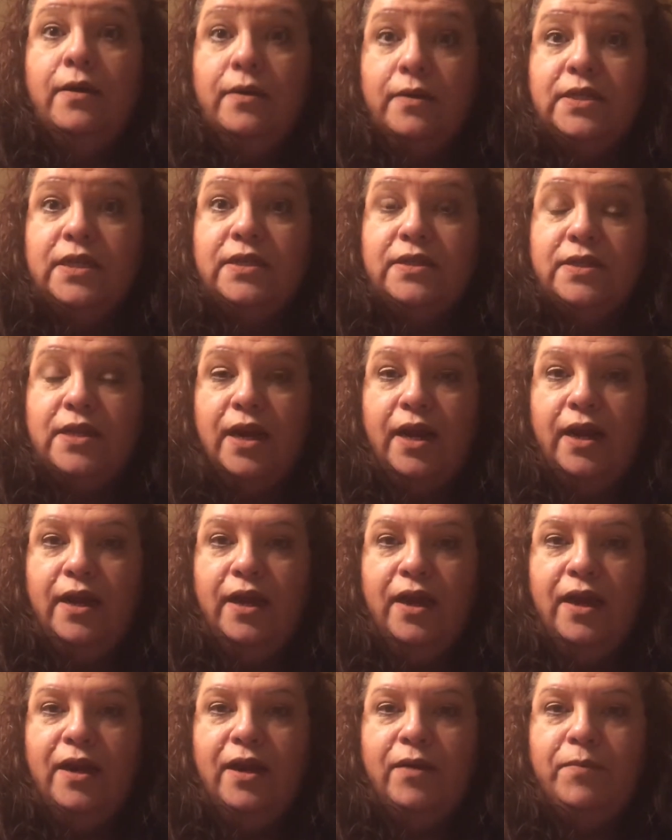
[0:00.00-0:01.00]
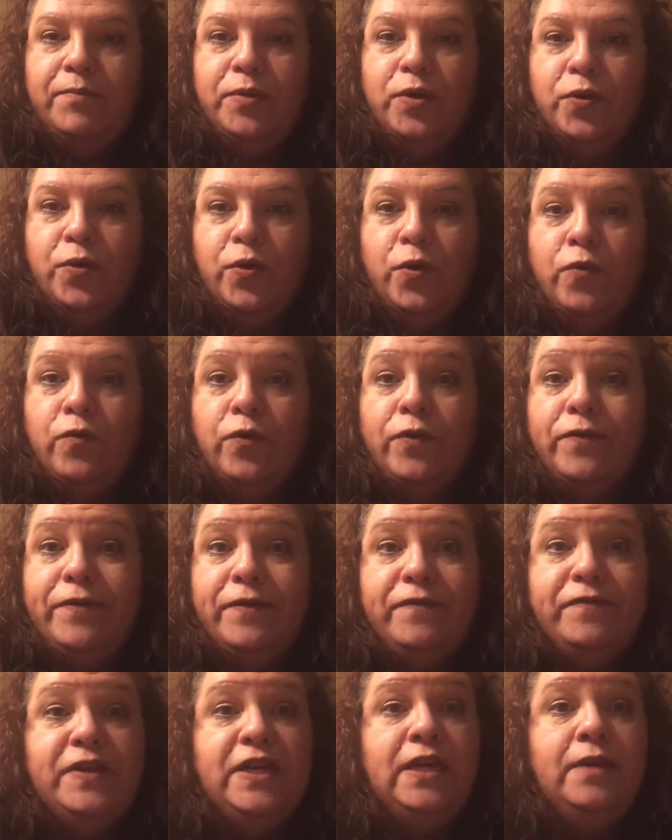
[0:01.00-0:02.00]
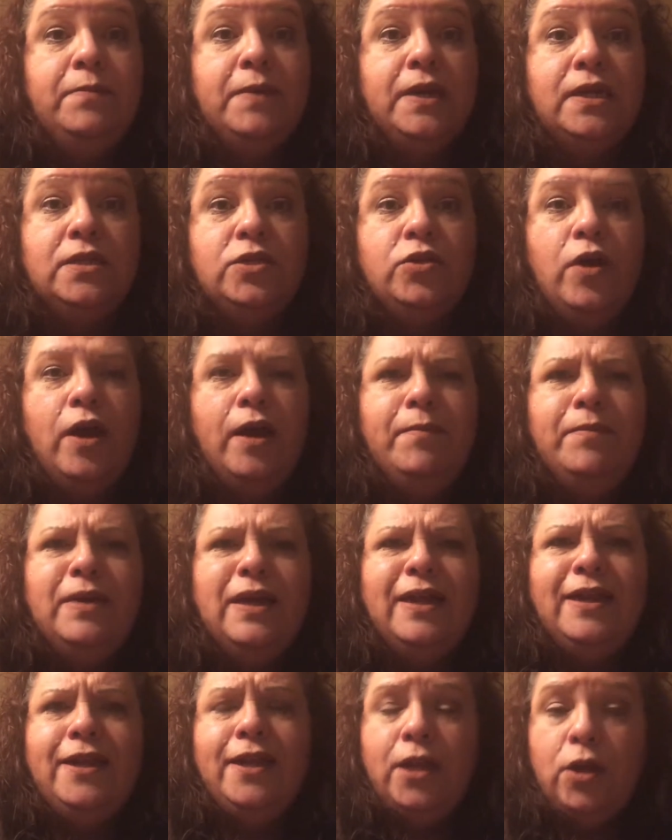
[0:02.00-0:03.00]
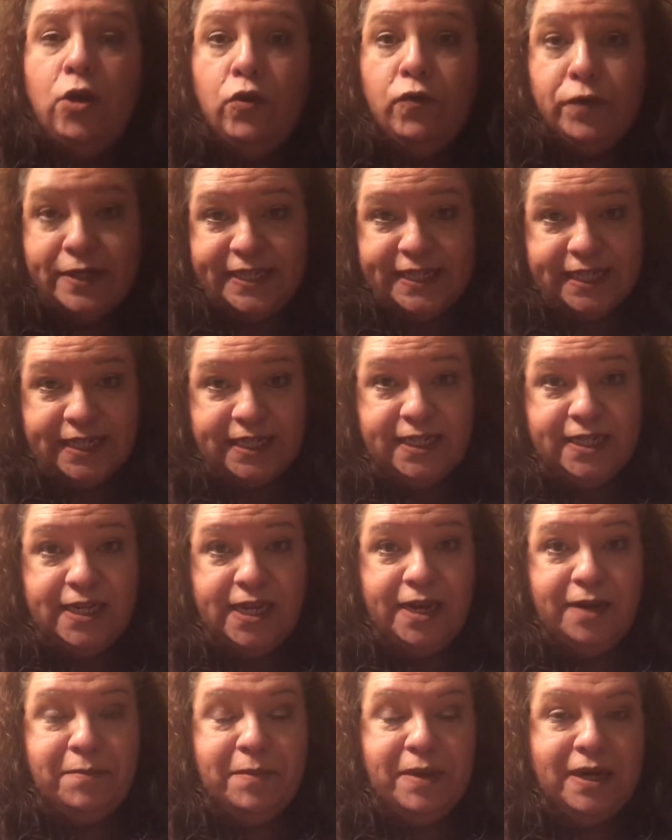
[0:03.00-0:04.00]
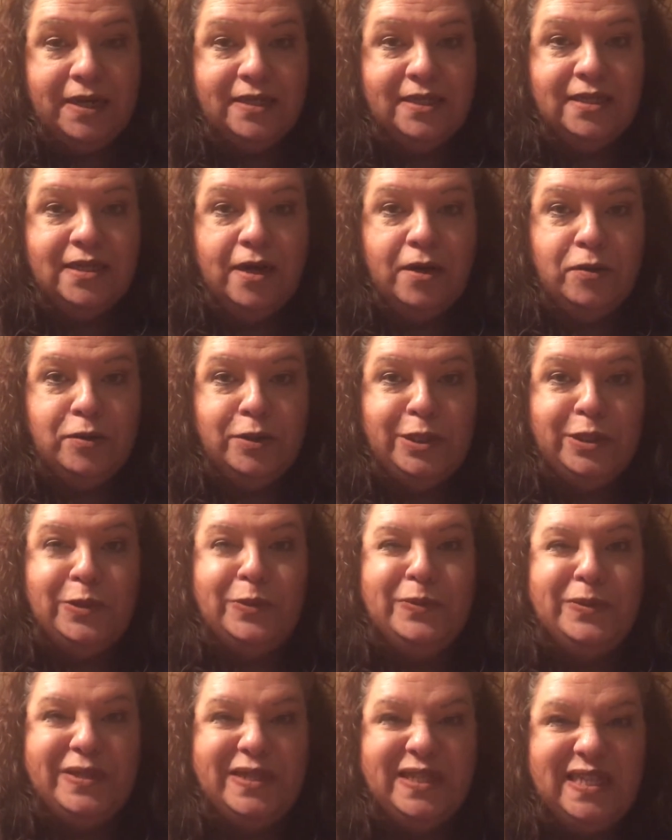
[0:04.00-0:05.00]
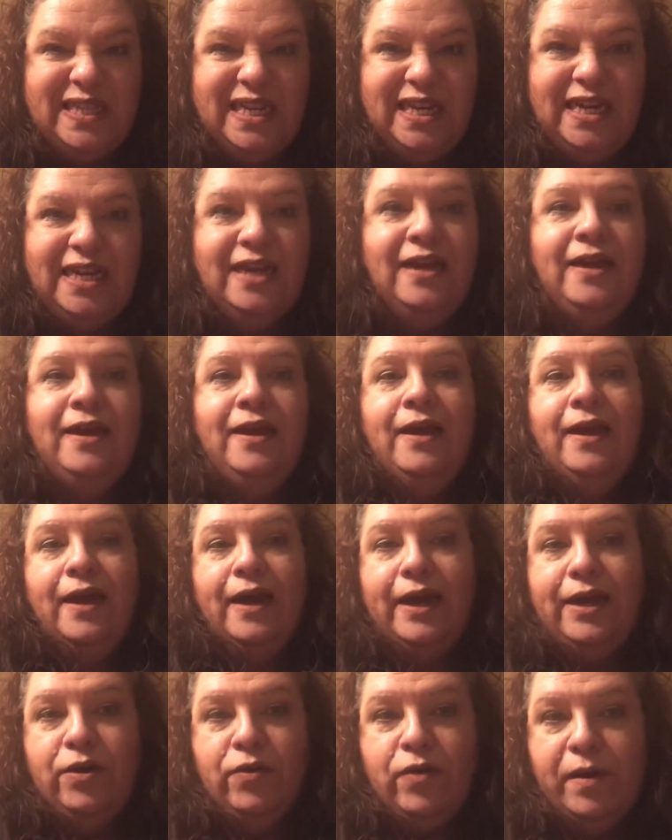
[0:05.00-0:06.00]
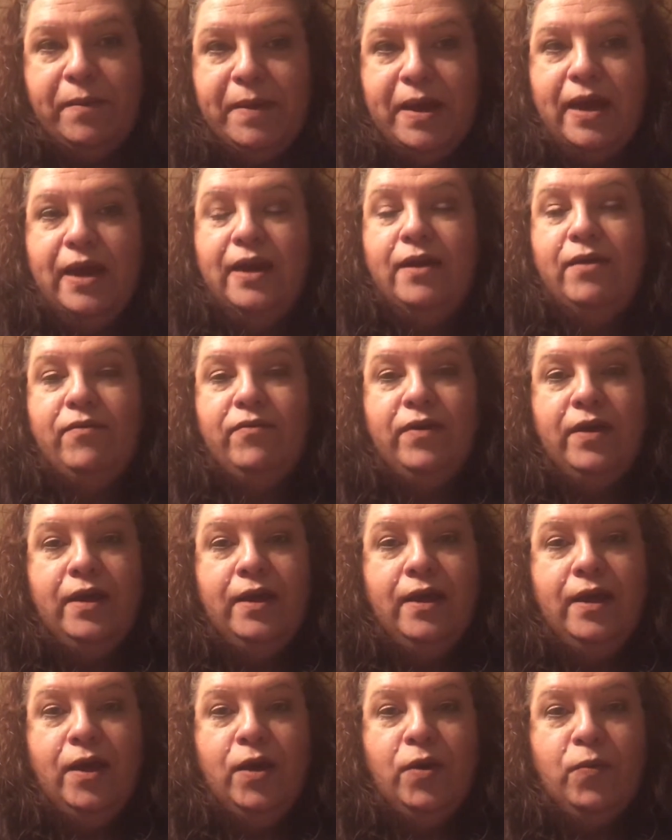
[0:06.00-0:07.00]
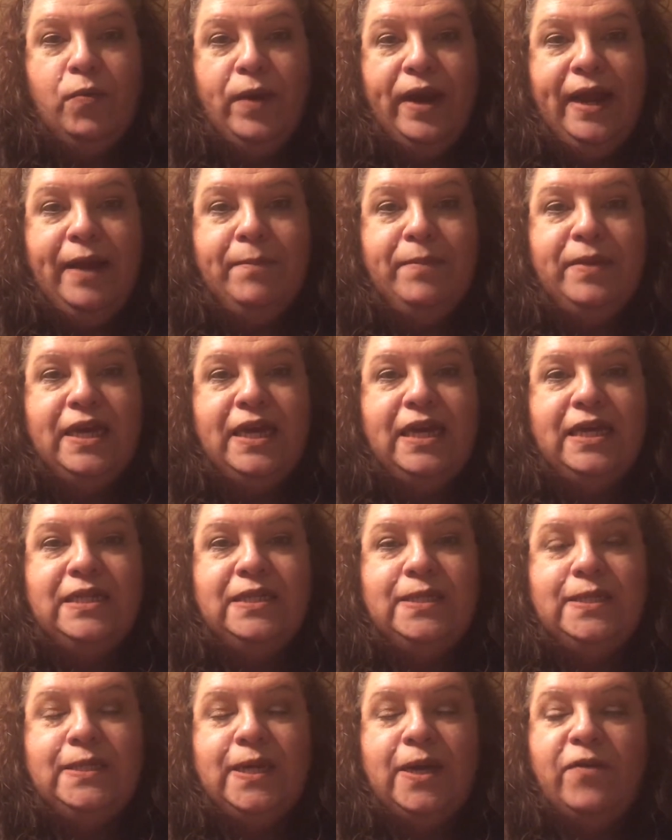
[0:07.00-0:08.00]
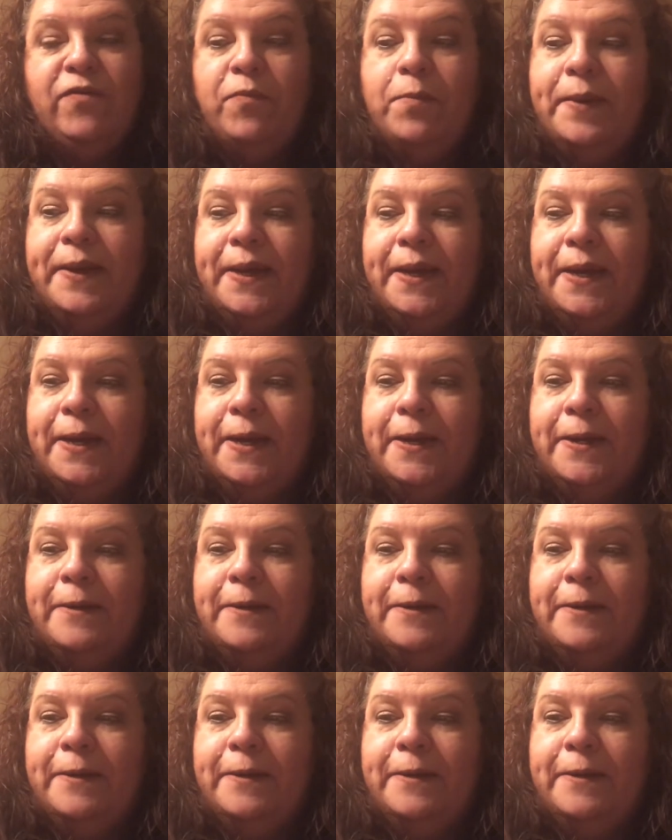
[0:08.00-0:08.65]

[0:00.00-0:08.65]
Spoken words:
Says that I can upload over 15 minutes. So I'm a little over 16 minutes now. So we'll see. I know I'm kind of rambling and stuff, but